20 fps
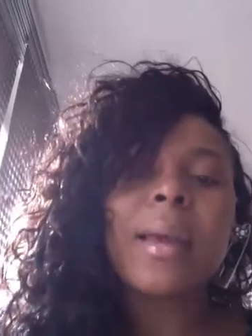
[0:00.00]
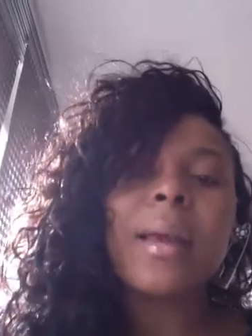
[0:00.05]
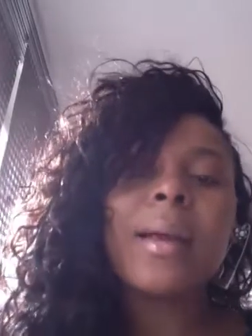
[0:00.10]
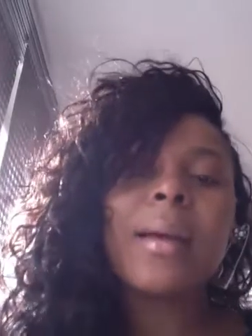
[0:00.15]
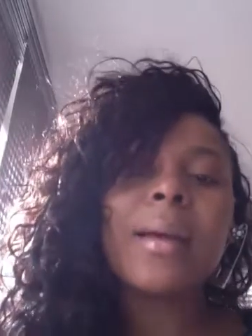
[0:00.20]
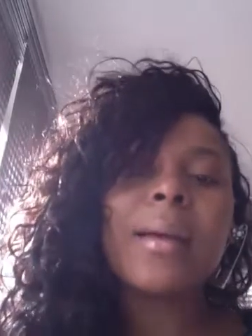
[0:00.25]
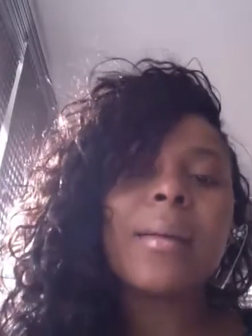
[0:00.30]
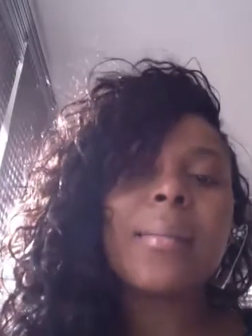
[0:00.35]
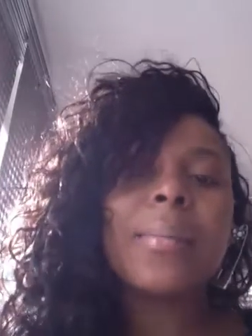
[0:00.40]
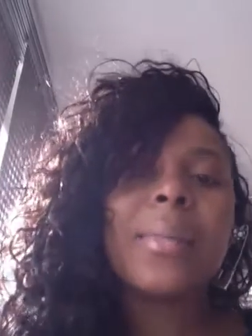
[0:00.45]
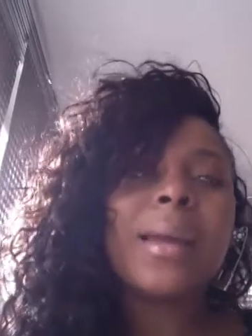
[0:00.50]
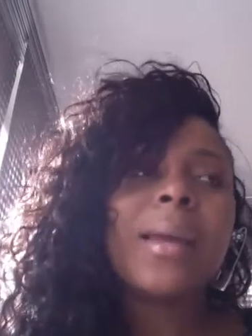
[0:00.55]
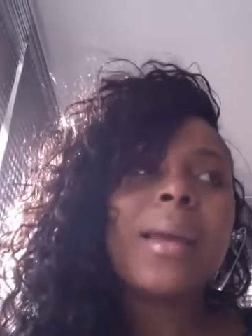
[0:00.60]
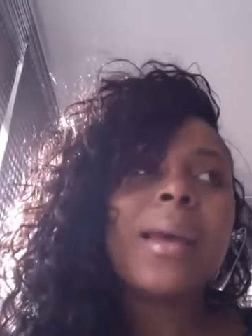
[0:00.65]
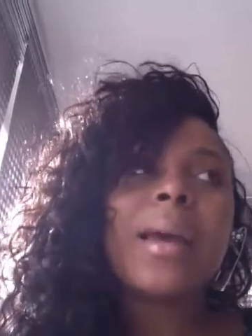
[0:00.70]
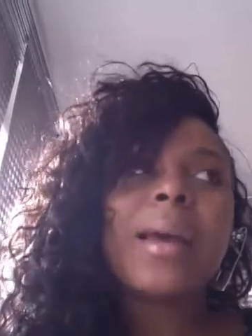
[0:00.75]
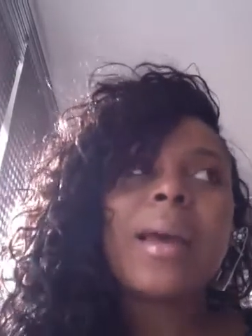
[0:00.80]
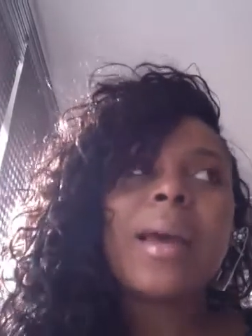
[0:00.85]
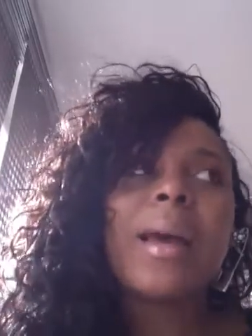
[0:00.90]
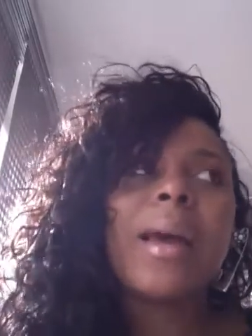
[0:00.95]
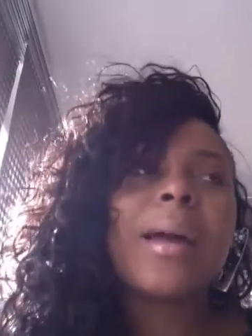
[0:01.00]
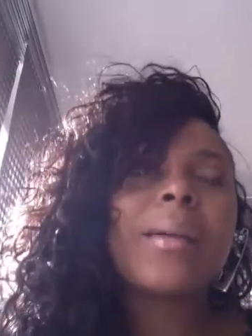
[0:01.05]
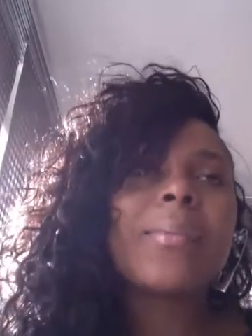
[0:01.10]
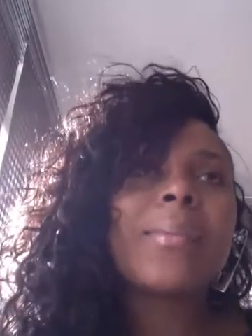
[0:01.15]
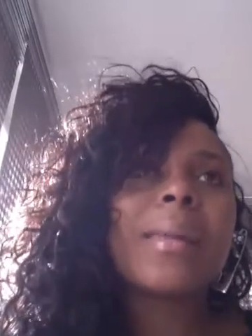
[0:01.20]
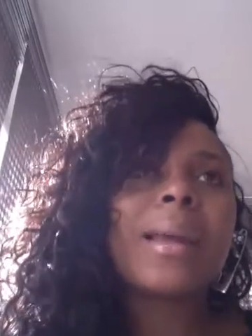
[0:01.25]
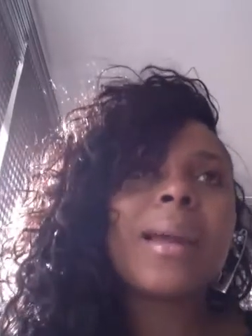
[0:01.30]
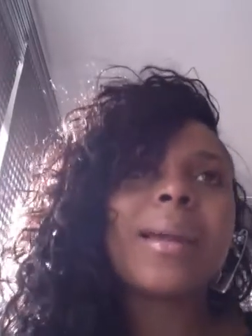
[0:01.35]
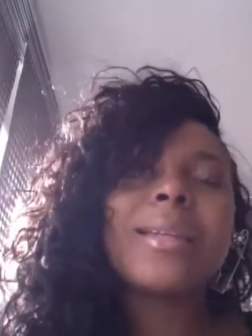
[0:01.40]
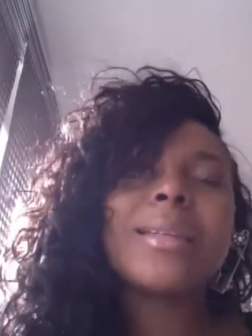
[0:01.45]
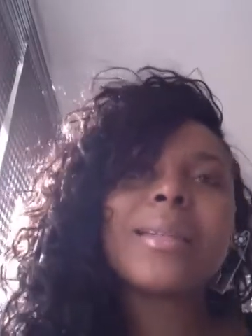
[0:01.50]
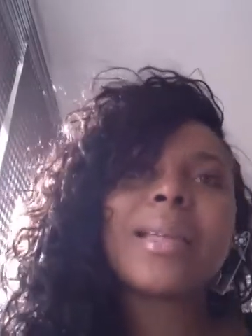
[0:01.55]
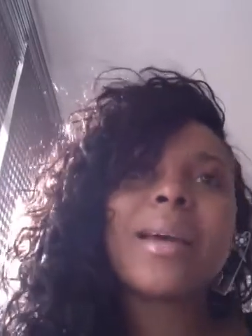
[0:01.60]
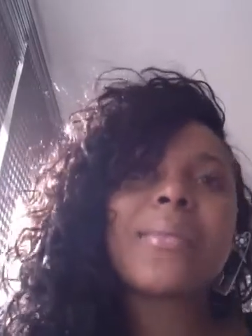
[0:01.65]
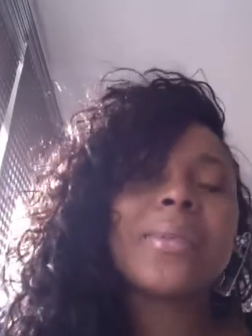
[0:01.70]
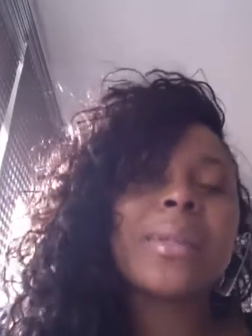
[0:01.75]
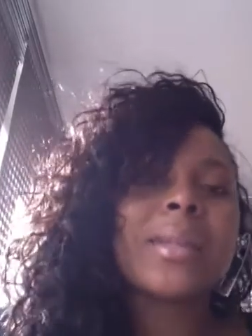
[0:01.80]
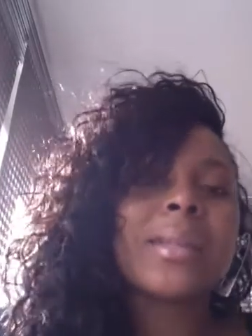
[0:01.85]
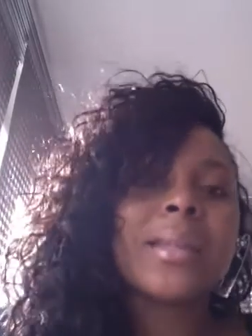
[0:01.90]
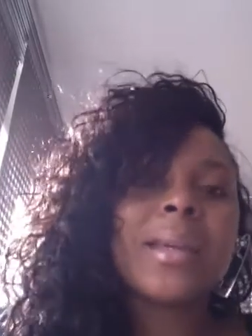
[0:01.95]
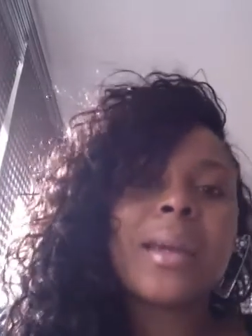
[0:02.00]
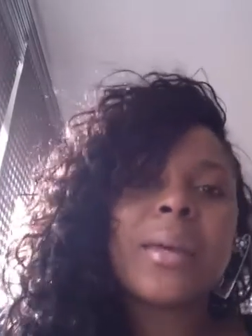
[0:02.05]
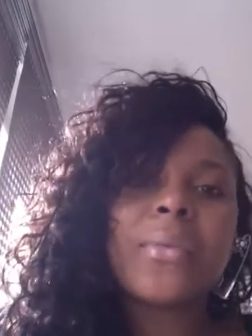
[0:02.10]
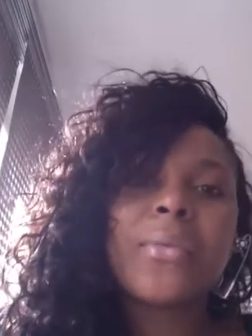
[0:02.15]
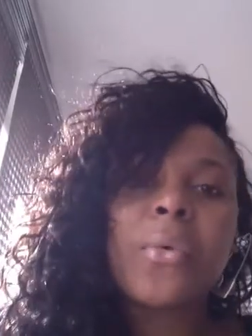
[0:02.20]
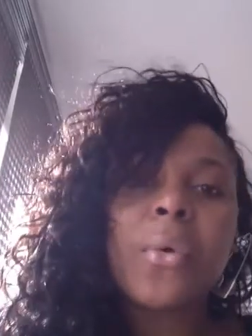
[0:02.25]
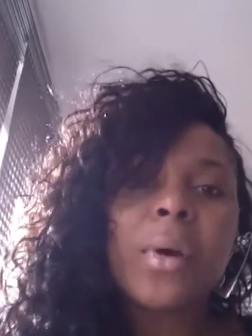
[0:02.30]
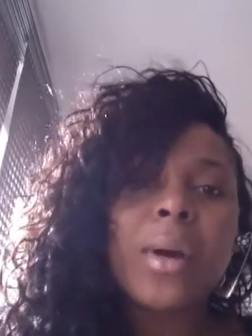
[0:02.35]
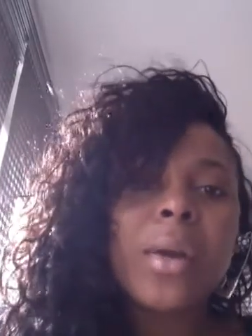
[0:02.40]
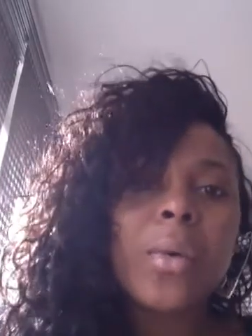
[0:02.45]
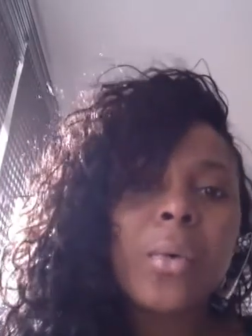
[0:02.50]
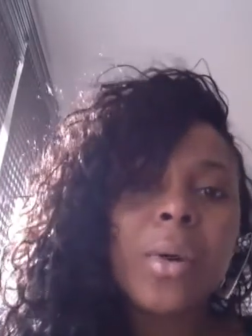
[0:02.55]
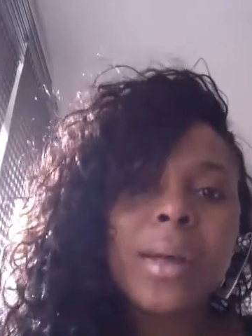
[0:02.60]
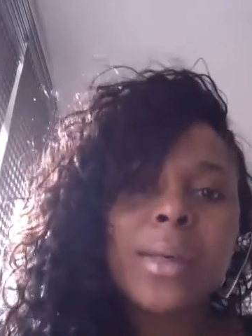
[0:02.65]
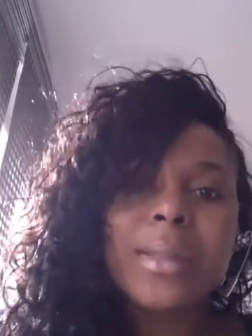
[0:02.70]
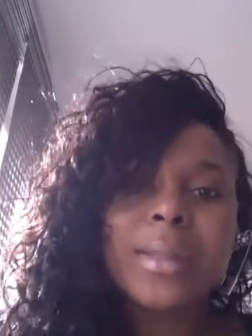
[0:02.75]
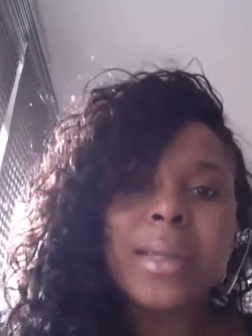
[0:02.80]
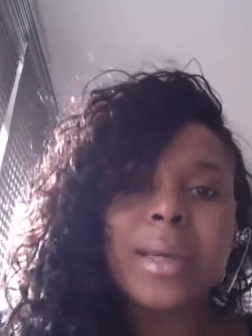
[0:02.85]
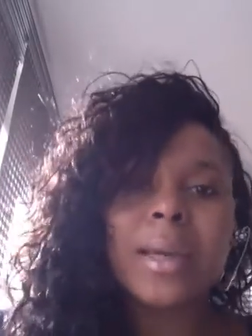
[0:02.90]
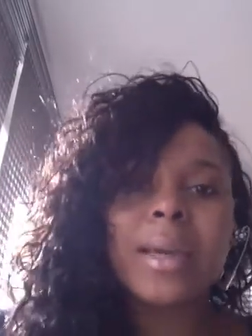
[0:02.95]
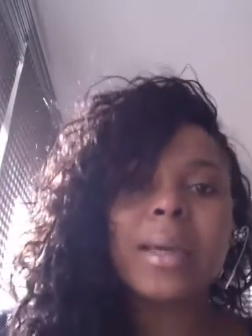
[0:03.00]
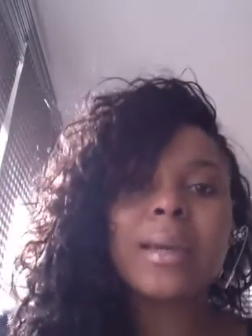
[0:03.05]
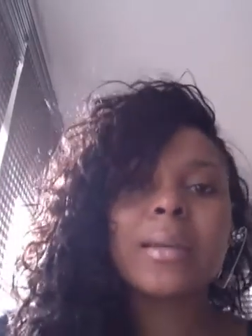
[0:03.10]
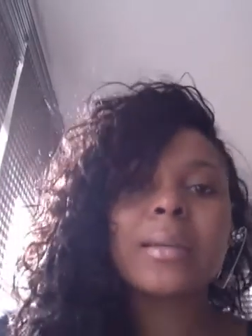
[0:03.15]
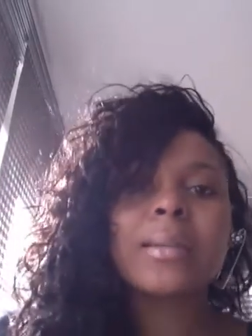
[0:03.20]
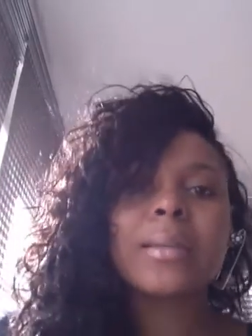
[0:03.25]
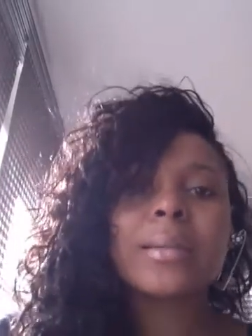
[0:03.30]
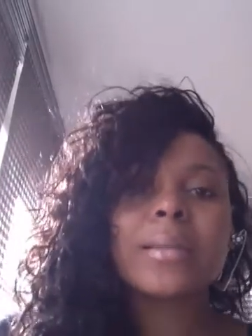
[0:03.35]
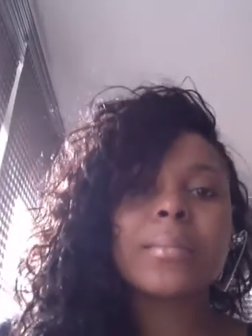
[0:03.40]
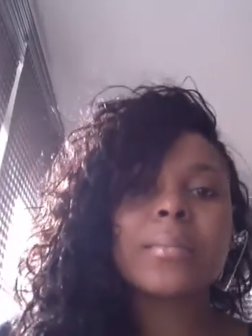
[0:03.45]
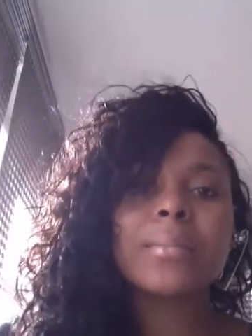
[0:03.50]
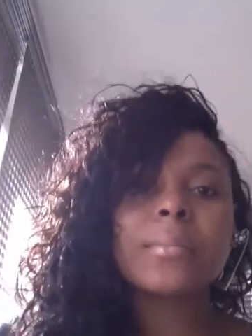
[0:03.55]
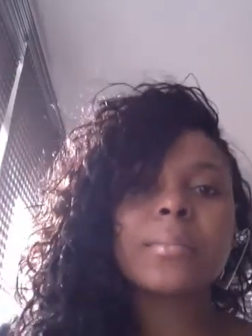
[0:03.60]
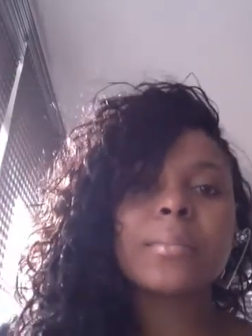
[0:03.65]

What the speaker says: I just have to say, 41 days,